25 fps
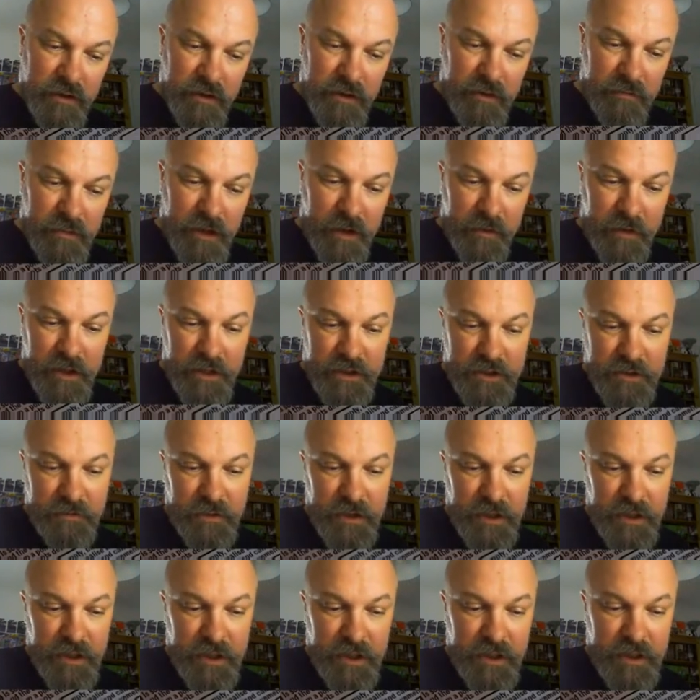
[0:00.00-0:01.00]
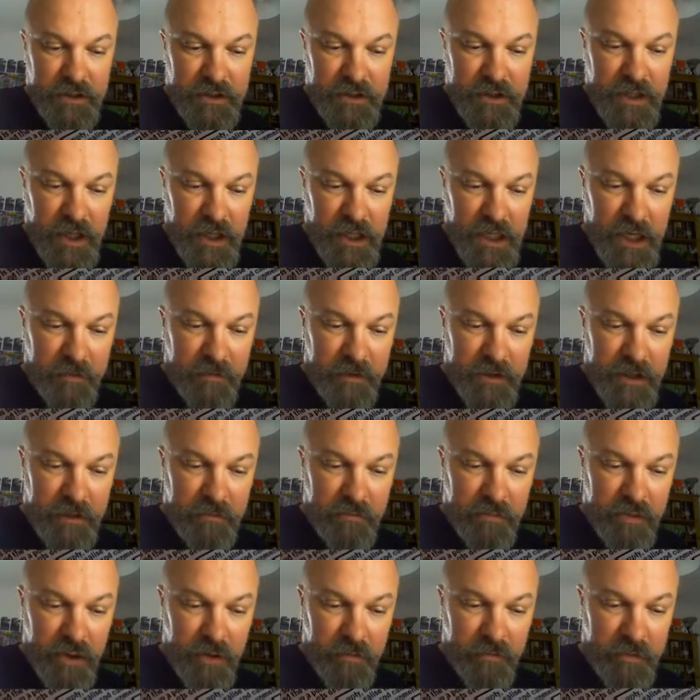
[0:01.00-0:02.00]
Maybe it's been kind of dug up and then
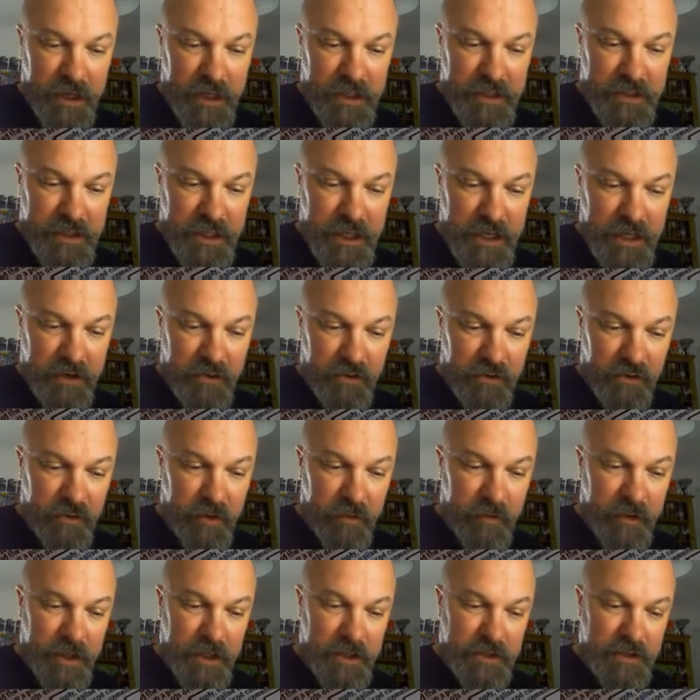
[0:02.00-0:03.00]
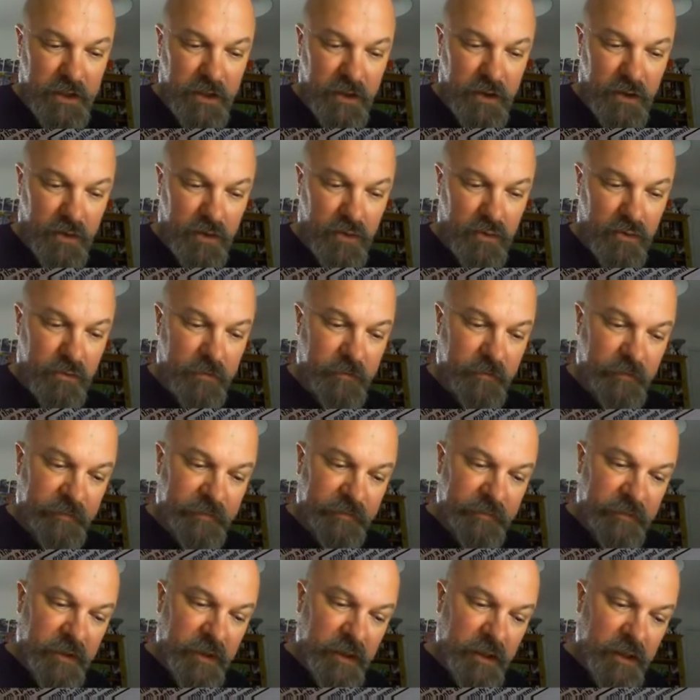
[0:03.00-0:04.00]
put back down or maybe there's a hole,
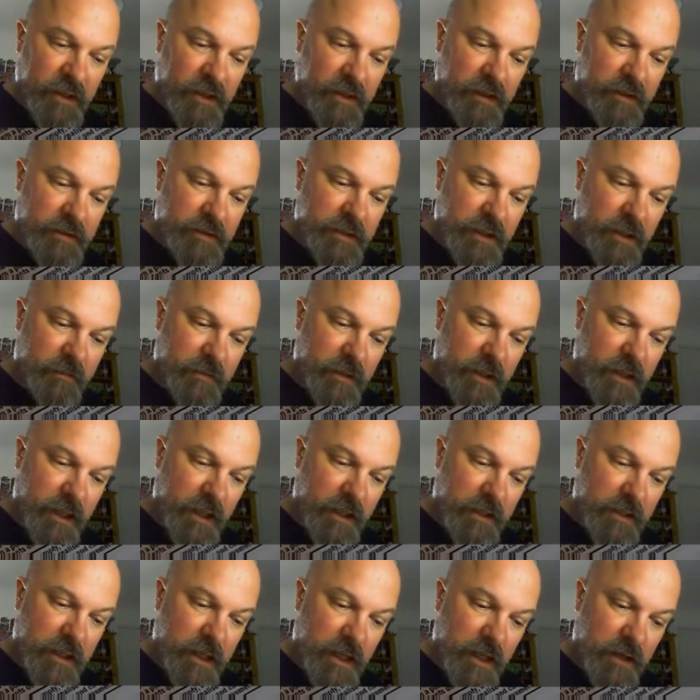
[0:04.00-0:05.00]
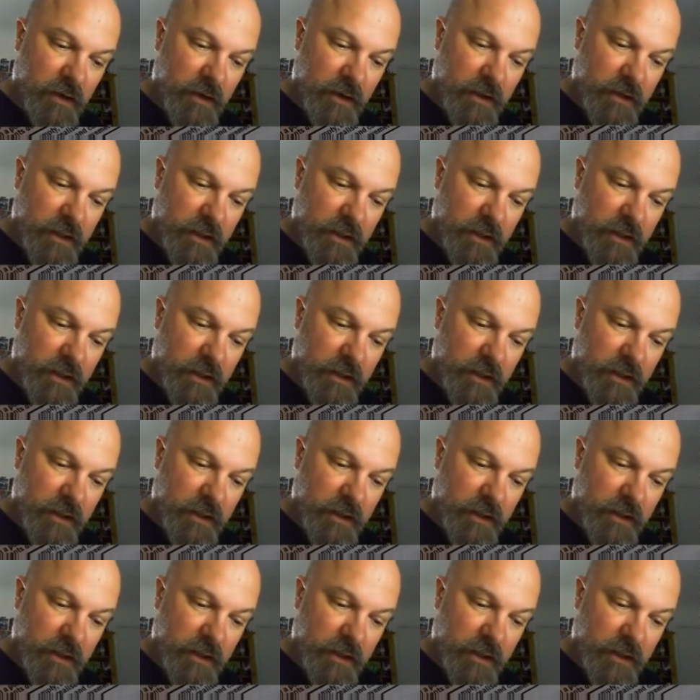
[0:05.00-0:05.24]
something in there like